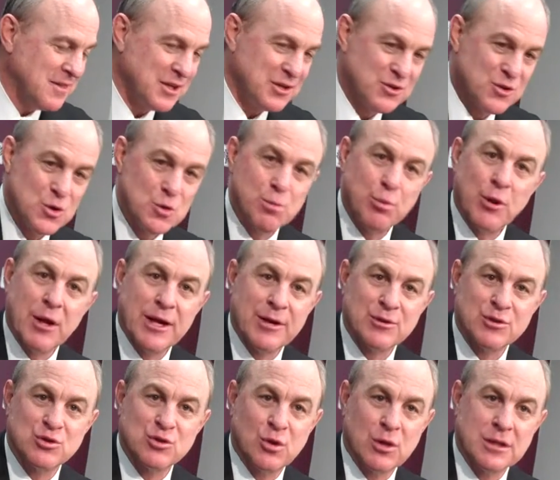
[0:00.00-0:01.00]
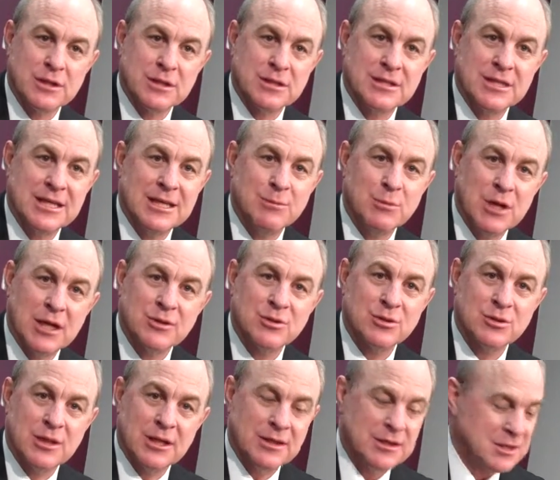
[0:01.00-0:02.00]
that two players joined the team
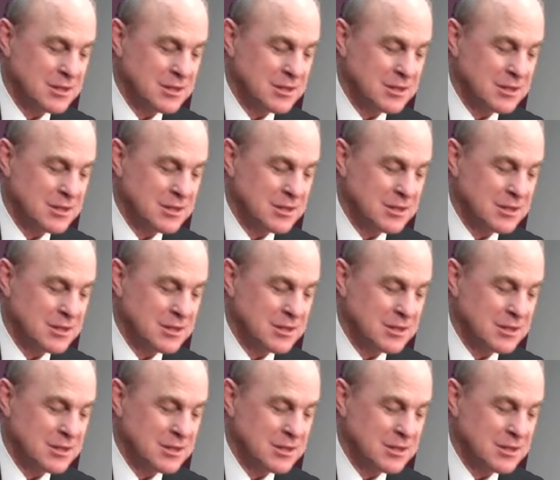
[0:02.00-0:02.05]
yesterday.